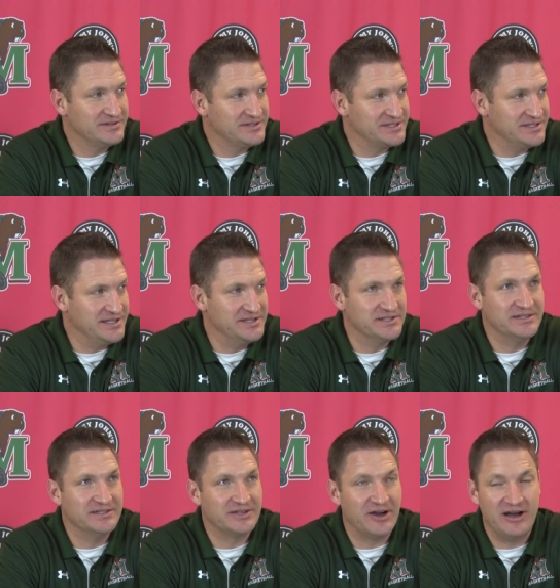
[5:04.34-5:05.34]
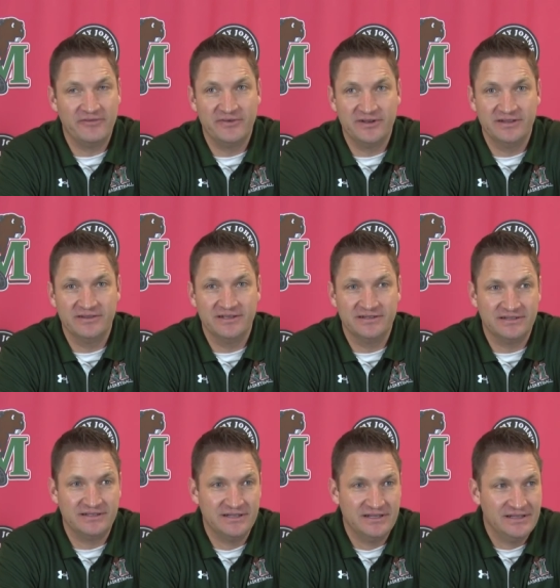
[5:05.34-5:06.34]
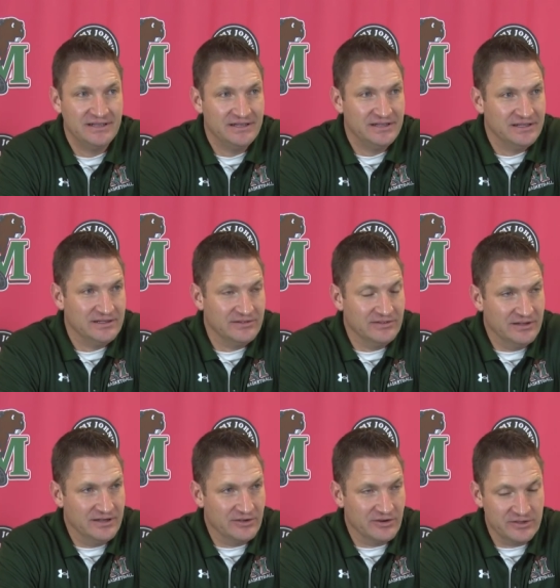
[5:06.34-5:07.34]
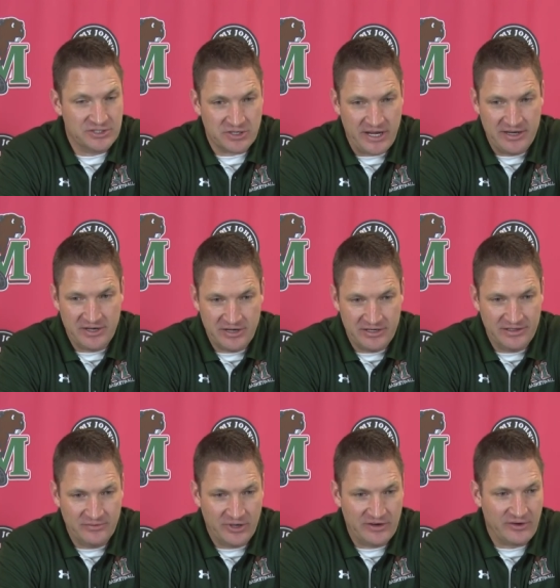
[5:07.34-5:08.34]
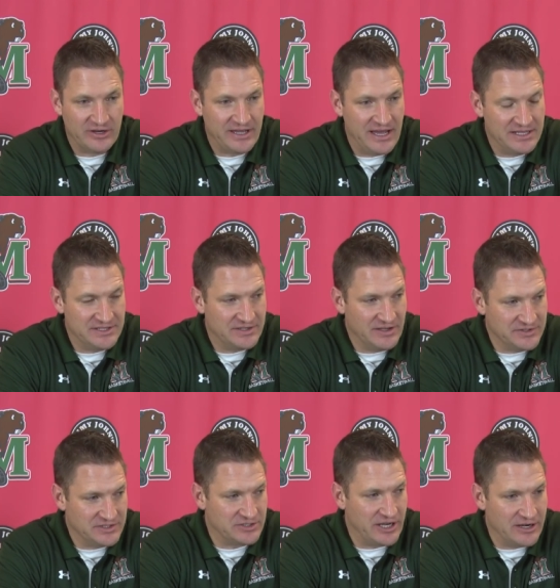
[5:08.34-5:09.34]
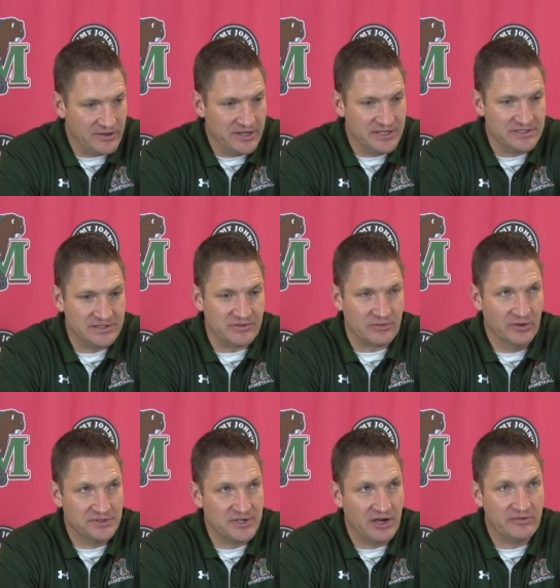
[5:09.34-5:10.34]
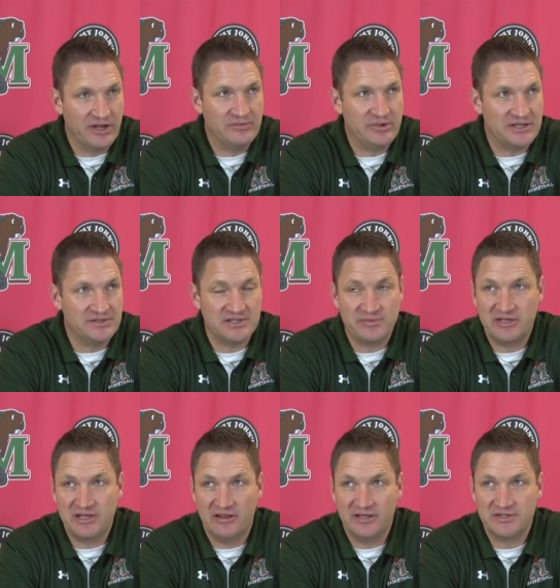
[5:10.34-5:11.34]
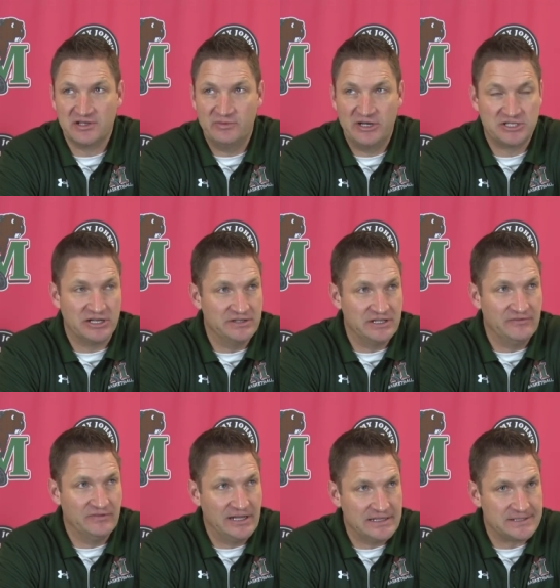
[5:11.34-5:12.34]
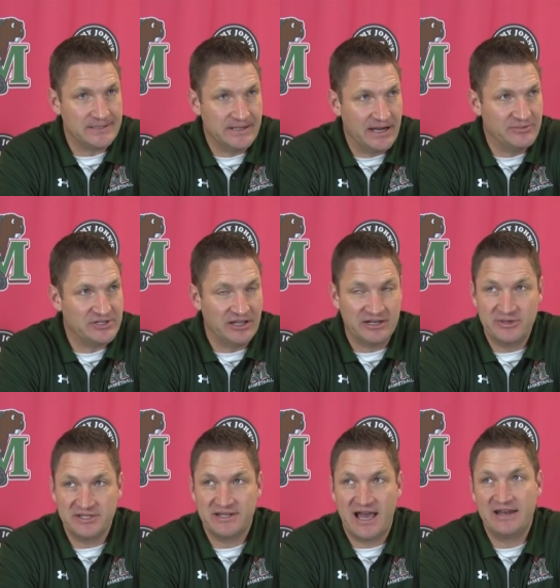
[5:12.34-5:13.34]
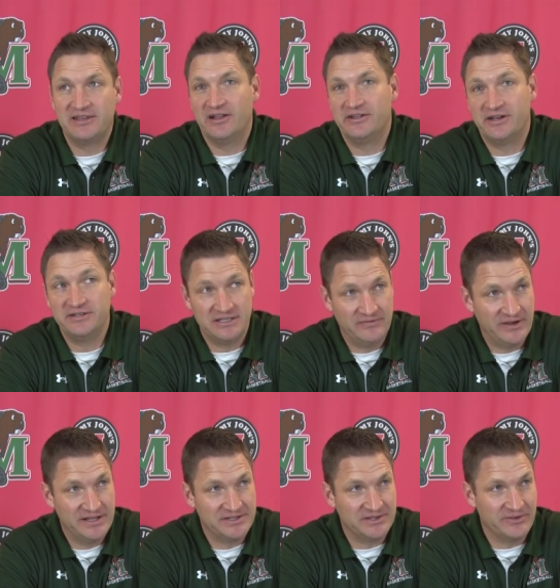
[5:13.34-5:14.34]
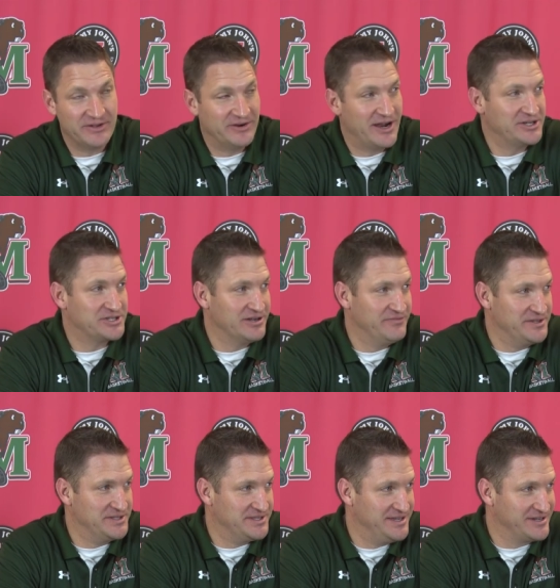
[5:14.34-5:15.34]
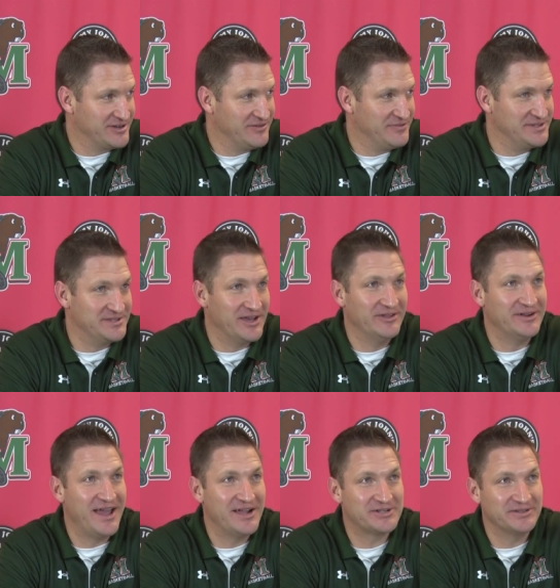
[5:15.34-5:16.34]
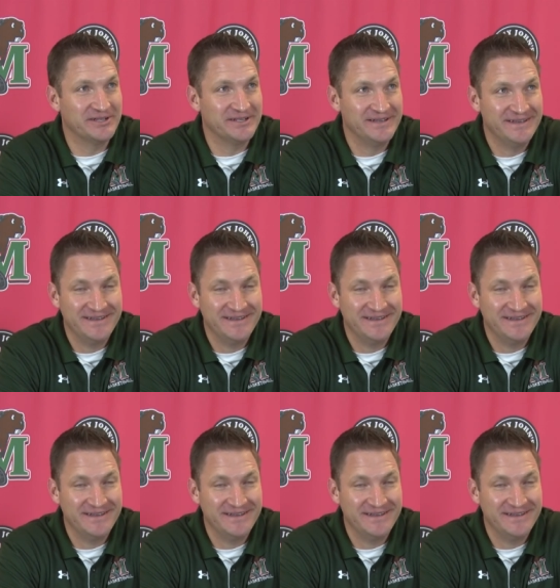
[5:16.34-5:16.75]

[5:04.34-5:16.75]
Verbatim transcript: sneezing and coughing, and then they go to the trainer, and then one of our guys tells the trainer that his throat's all red because he's been yelling so much on defense, and then I'm telling him he's not yelling on defense, so then they're not sure if he's sick or if he's yelling actually.